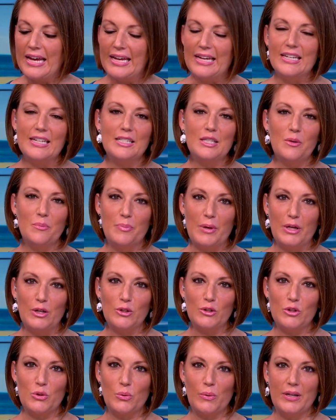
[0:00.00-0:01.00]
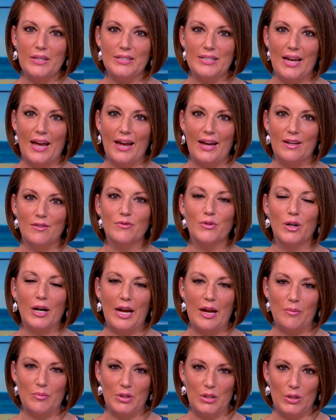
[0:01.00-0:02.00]
It is a bittersweet day for
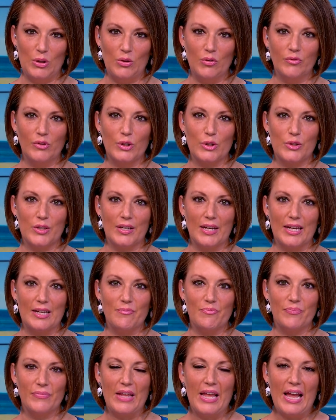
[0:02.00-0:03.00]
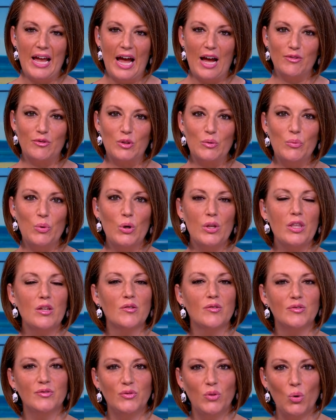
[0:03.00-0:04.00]
Hampton University. After more
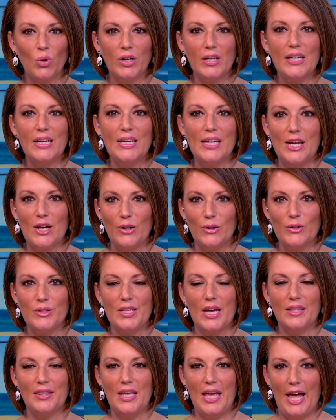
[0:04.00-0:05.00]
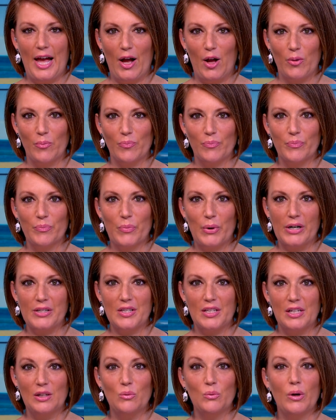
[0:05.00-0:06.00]
than 40 years at the helm,
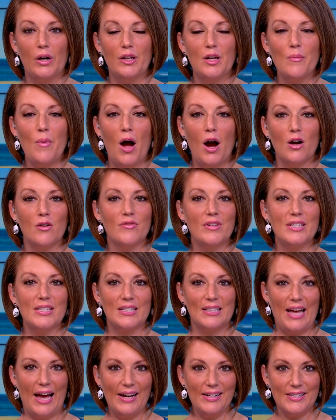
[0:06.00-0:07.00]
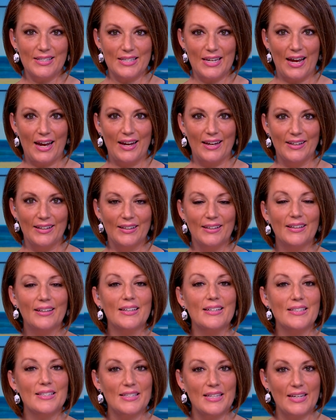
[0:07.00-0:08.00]
President William Harvey's last day
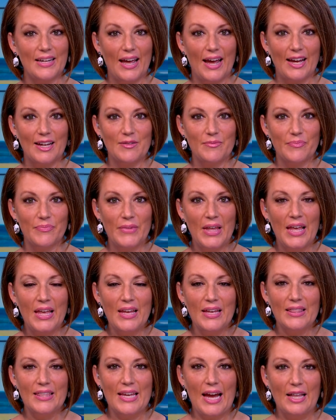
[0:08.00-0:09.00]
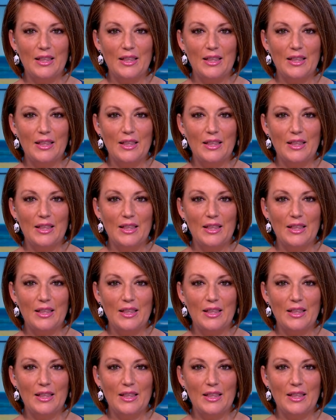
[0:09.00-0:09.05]
is today. The